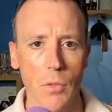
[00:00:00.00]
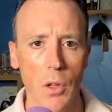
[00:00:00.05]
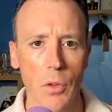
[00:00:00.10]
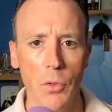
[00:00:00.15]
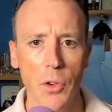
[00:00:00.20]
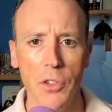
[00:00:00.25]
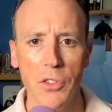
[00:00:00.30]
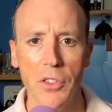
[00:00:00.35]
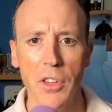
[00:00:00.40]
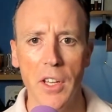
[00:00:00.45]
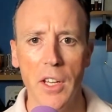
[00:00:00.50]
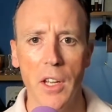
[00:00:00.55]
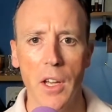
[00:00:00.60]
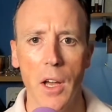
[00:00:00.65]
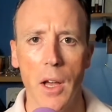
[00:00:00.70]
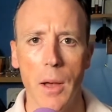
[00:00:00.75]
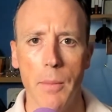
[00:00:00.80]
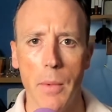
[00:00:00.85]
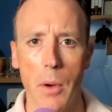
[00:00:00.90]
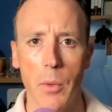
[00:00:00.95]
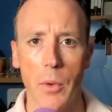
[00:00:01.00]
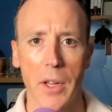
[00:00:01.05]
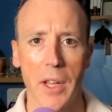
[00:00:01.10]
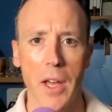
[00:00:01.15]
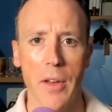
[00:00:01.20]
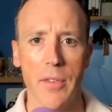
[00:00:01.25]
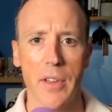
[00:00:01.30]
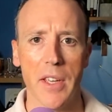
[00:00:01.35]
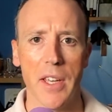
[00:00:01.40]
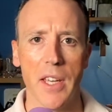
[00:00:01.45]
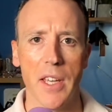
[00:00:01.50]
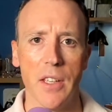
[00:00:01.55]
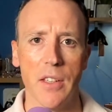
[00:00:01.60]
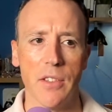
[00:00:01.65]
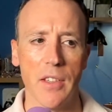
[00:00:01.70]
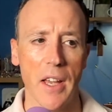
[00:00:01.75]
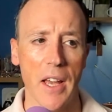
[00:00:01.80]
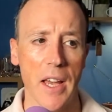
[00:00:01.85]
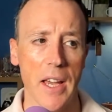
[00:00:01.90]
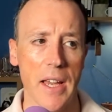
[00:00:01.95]
First thing I want to cover
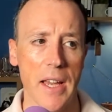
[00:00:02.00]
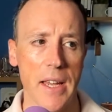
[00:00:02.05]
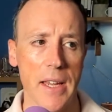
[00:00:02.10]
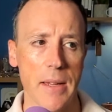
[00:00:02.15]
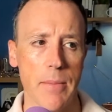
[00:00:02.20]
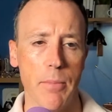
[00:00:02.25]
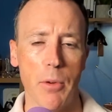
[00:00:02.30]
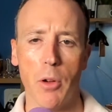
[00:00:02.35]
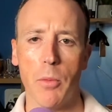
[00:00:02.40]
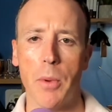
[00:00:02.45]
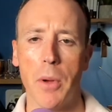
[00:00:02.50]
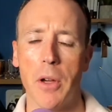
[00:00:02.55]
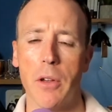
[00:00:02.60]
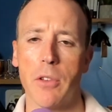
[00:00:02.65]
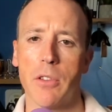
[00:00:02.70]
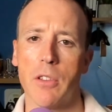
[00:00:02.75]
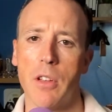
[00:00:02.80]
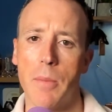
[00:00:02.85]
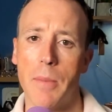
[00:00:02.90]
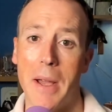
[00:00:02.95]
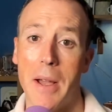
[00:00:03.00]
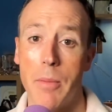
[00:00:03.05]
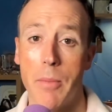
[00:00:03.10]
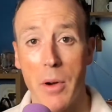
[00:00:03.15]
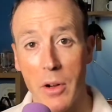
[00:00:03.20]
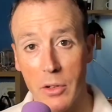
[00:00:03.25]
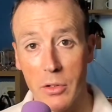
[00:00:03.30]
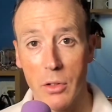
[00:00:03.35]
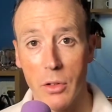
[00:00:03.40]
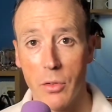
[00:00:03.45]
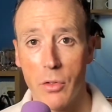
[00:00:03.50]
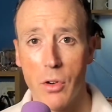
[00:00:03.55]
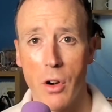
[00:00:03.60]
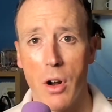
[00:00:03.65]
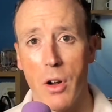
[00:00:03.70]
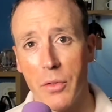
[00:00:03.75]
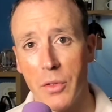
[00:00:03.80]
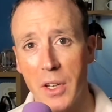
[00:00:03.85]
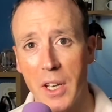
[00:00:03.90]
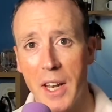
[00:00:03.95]
is a blog post about Microsoft
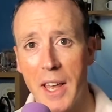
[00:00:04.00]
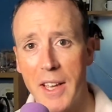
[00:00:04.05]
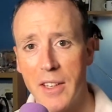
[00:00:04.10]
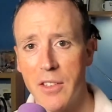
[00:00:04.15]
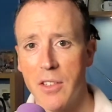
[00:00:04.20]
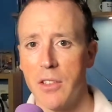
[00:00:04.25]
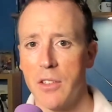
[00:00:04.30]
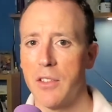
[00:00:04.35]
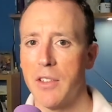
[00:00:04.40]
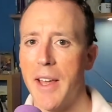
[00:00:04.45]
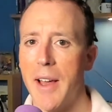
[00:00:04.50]
Graph connectors.